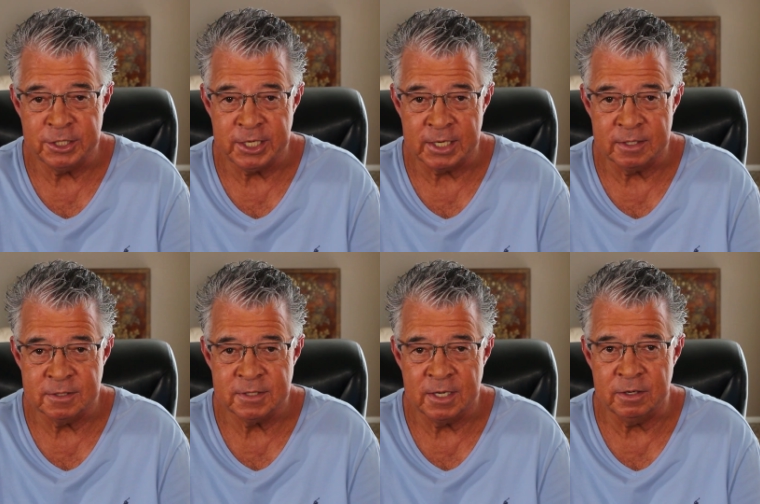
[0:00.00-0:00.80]
to check
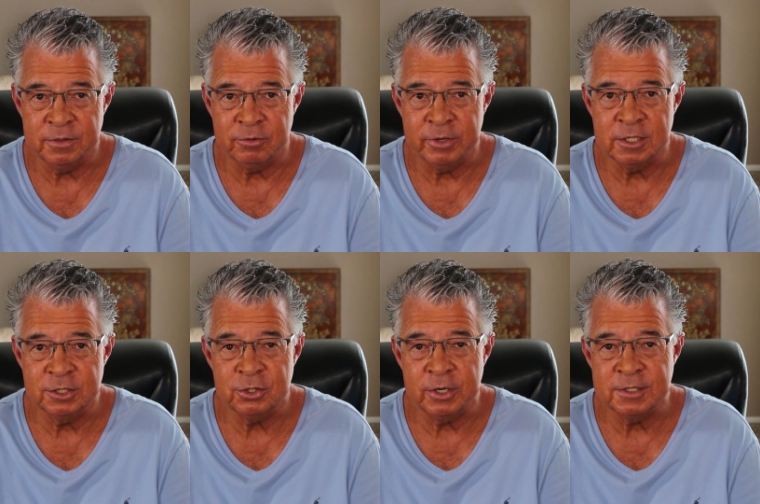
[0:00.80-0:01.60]
this out on the
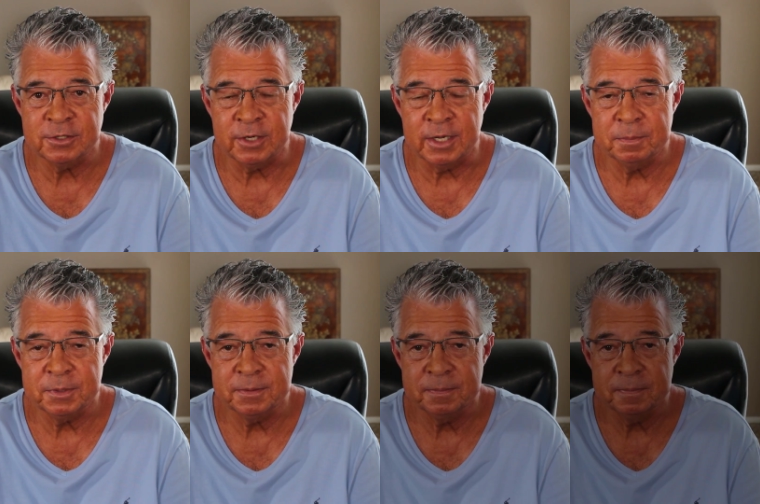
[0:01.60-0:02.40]
original transcript.